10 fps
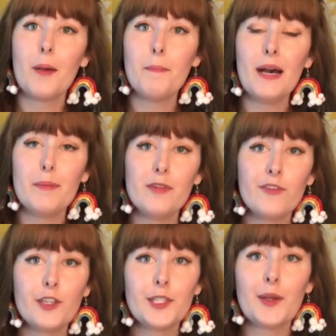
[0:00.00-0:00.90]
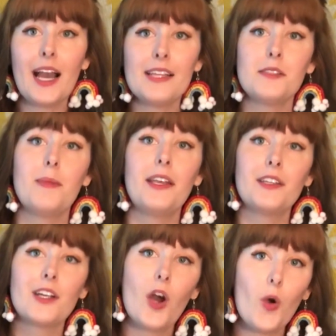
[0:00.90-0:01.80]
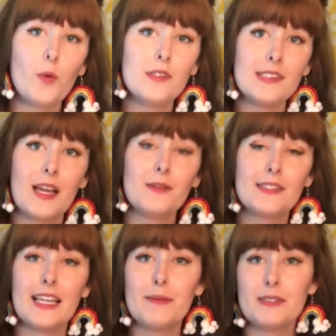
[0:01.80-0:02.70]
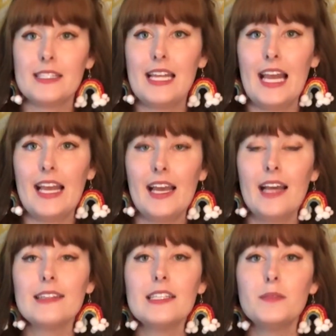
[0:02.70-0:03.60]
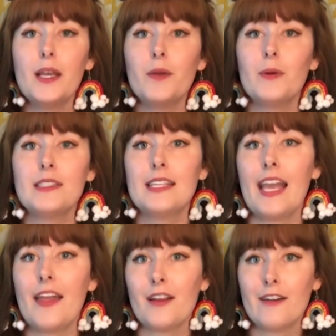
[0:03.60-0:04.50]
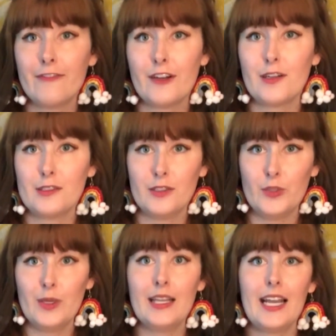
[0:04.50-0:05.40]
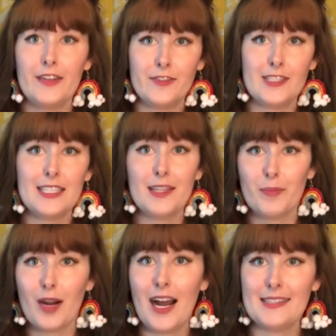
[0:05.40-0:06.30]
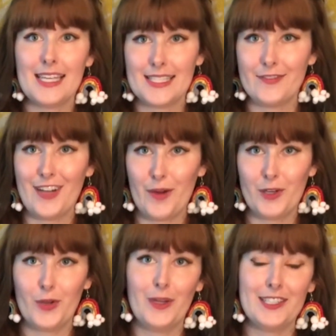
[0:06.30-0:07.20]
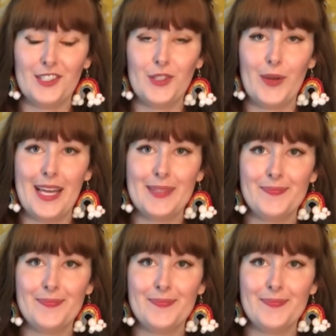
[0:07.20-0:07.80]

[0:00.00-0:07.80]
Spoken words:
But before you guys make your own soundscapes today, let's make one together first so you can kind of see the process of how we're going to do it.